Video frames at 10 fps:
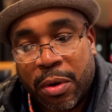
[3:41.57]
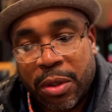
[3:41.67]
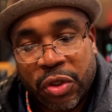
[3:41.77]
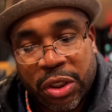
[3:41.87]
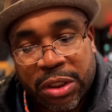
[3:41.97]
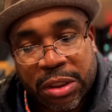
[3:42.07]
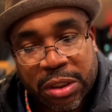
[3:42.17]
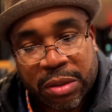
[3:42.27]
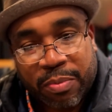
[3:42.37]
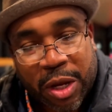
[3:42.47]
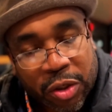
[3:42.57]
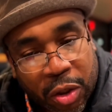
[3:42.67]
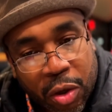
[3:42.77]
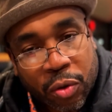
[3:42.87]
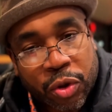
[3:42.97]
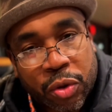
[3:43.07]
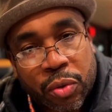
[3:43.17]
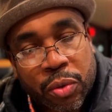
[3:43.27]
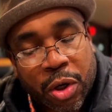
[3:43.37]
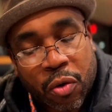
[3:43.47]
Jesus is about to go
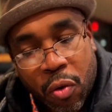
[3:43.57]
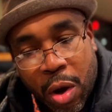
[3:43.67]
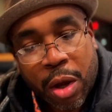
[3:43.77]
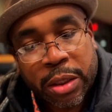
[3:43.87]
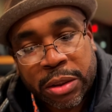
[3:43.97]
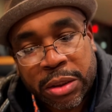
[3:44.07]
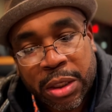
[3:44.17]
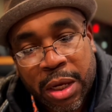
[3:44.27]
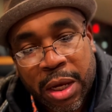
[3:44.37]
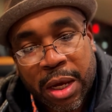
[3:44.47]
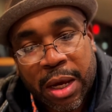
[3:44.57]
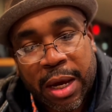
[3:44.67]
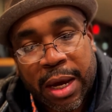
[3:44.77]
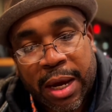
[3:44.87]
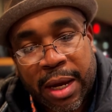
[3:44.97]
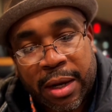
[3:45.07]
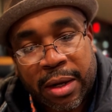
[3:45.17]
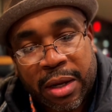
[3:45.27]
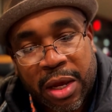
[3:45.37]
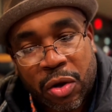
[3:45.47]
to the cross,
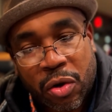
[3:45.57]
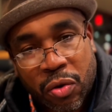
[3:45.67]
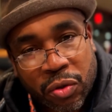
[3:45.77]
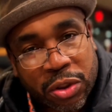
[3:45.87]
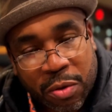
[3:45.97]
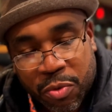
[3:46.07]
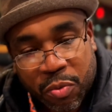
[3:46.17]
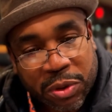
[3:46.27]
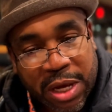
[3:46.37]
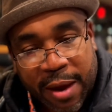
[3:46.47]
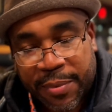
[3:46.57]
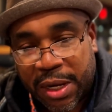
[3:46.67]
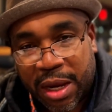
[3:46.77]
and they knew something was happening.